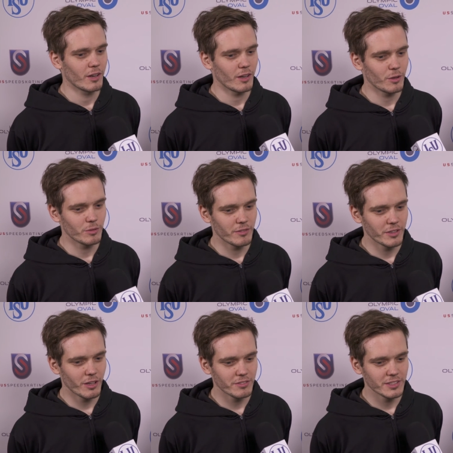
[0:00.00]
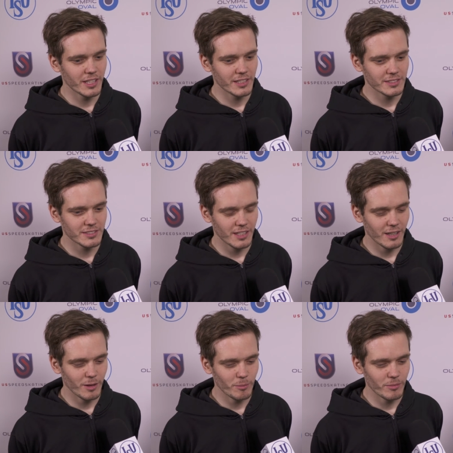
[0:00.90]
Oh, when we're off the ice?
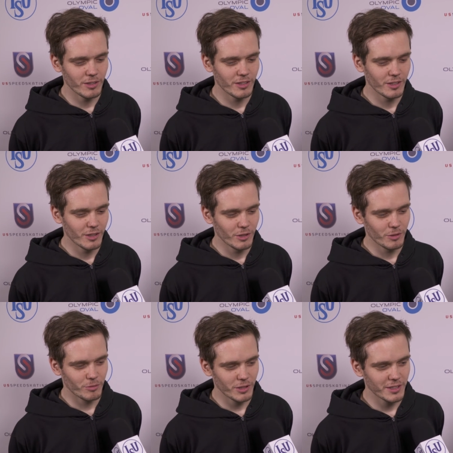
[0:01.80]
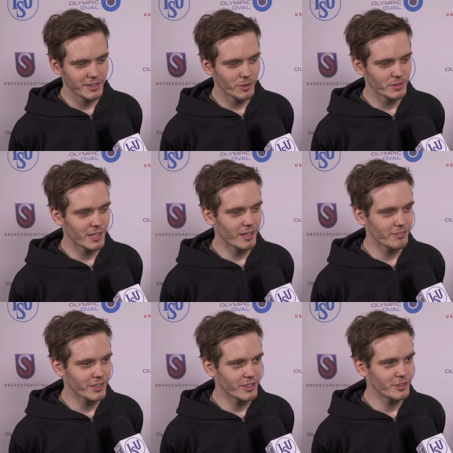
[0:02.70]
Well, in the hotel,
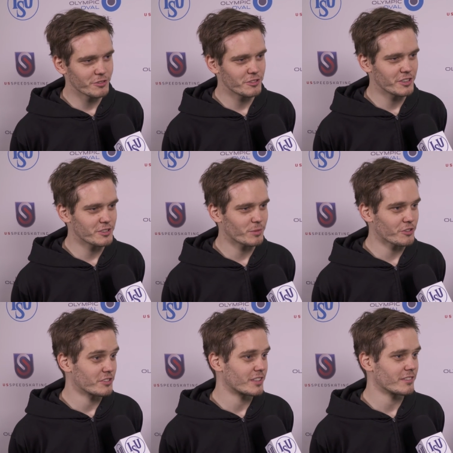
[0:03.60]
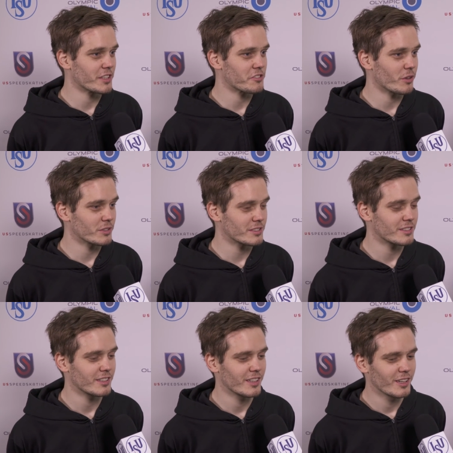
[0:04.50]
we're usually just watching TV shows
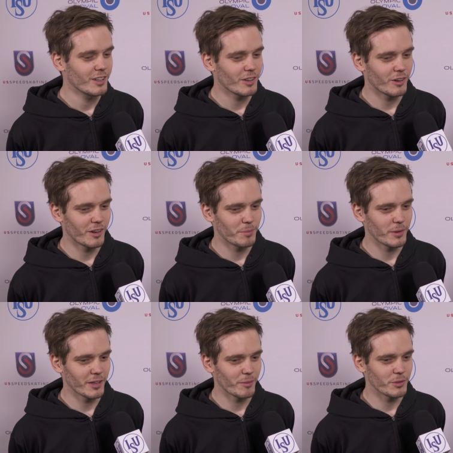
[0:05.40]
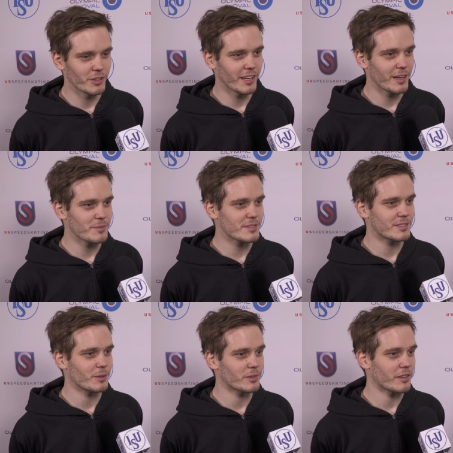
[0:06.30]
or playing computer games.
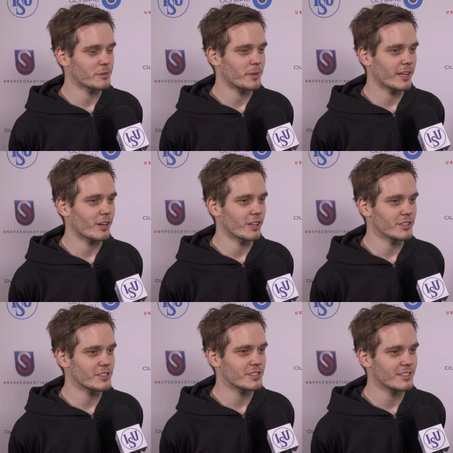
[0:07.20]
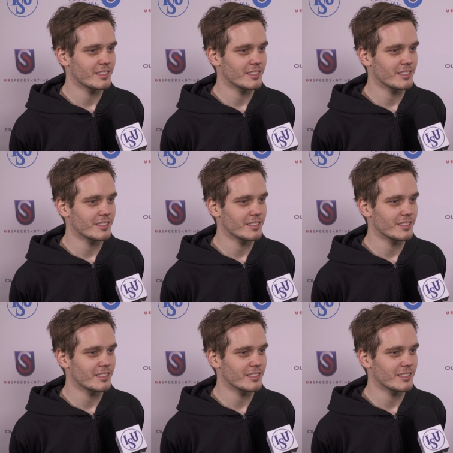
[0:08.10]
Sometimes we play cards.